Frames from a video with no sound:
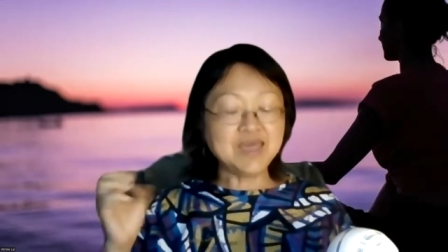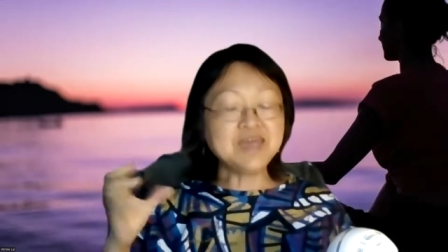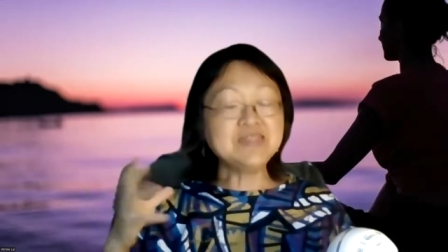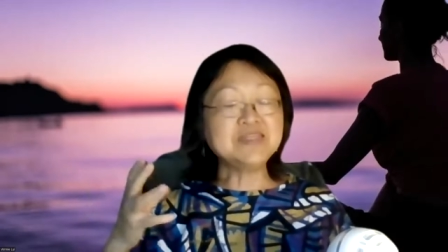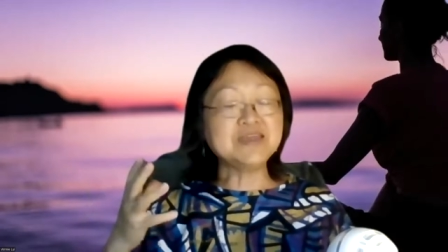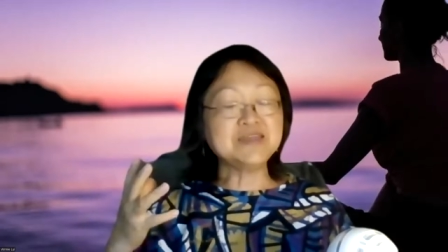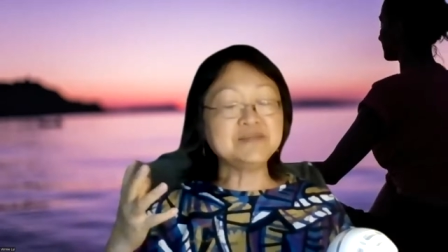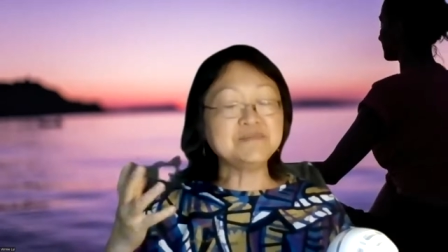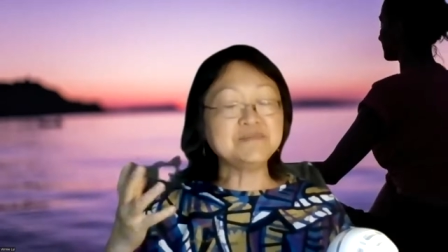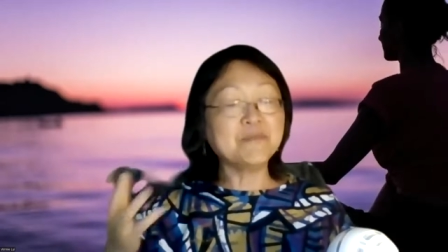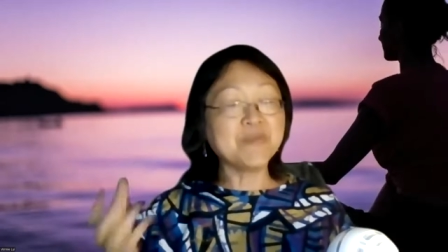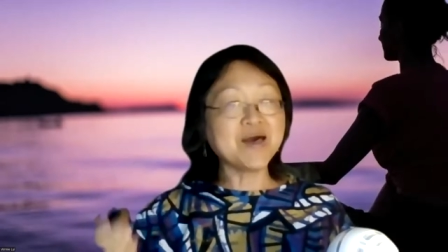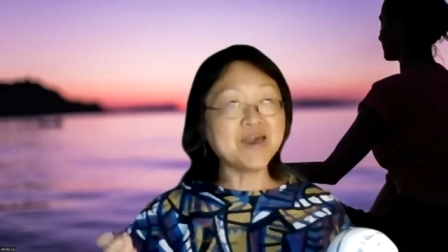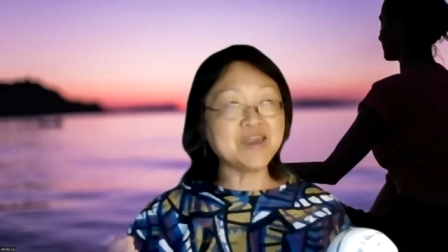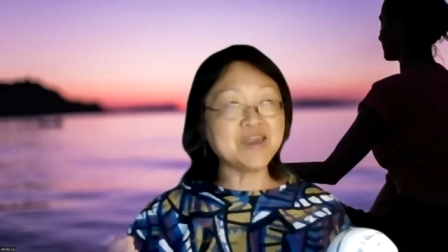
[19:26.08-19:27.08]
And then
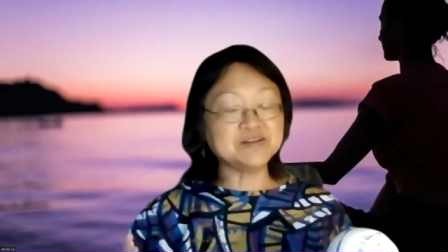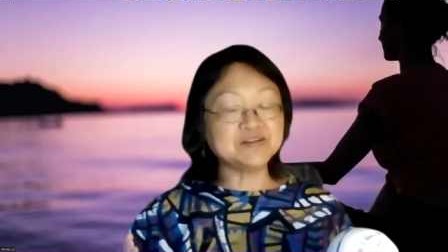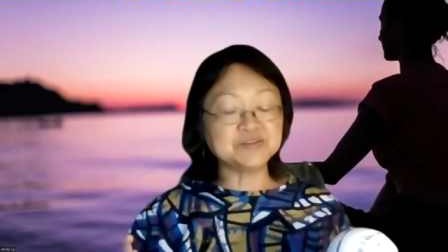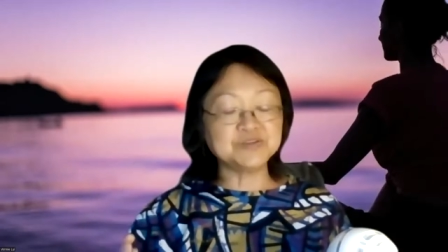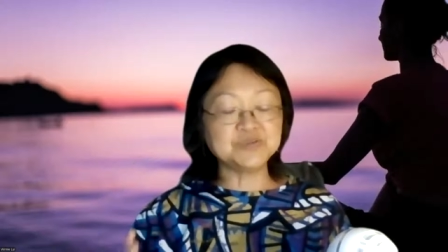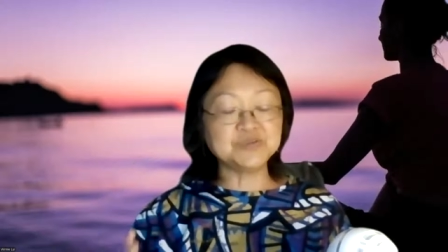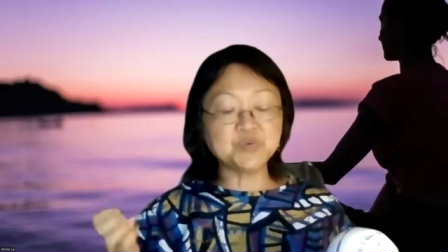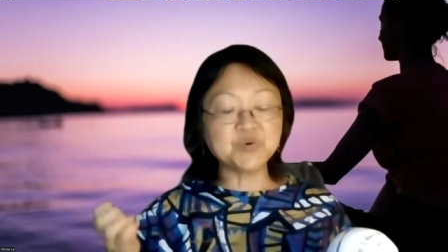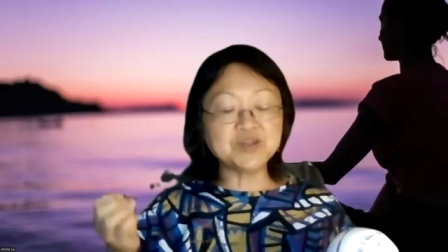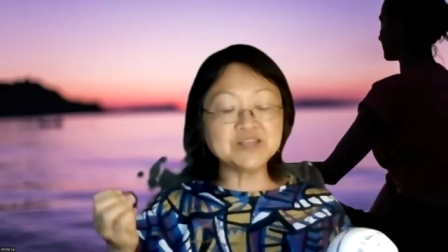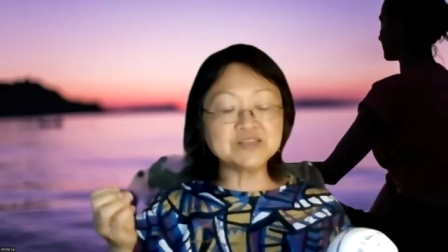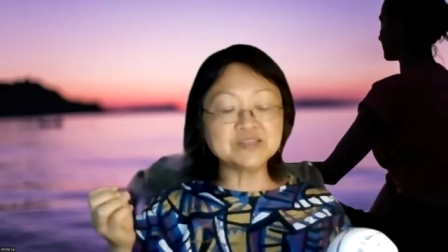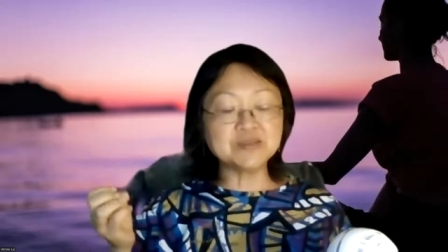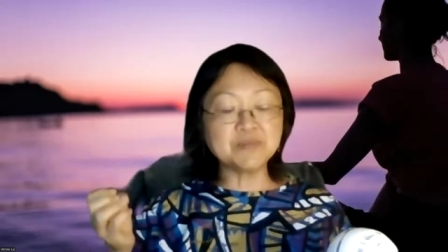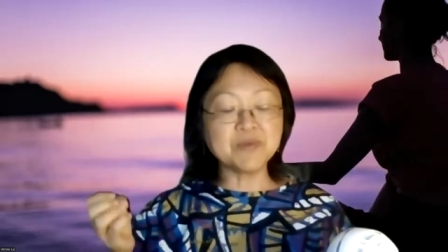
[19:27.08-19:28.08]
mind. So
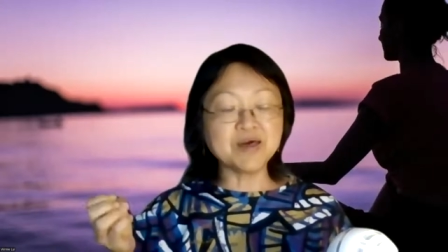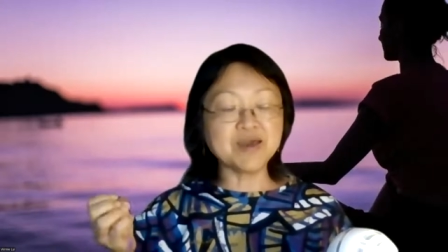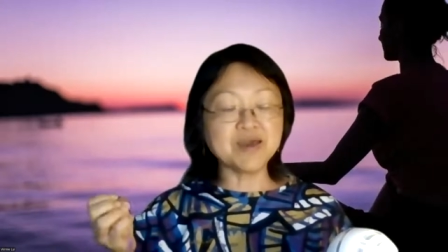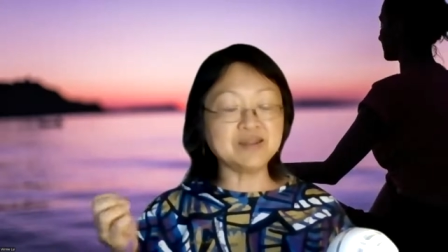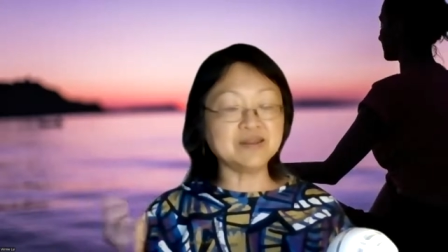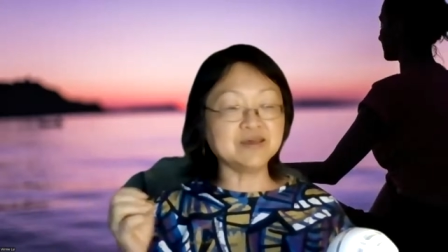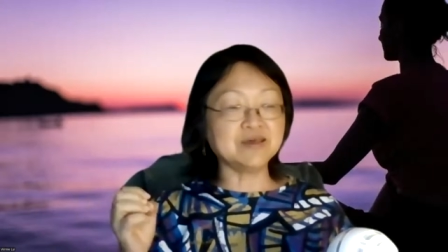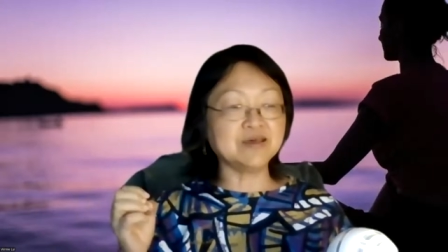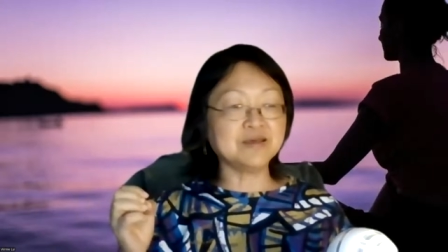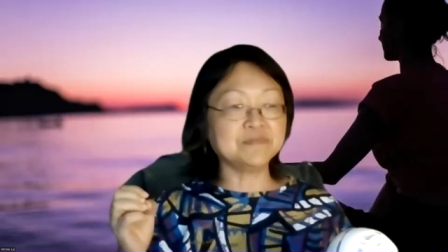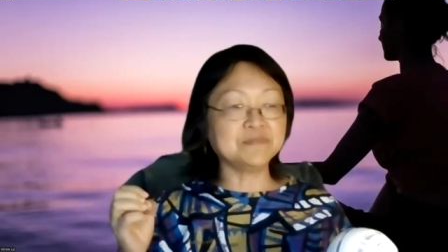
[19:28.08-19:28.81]
what is the mind?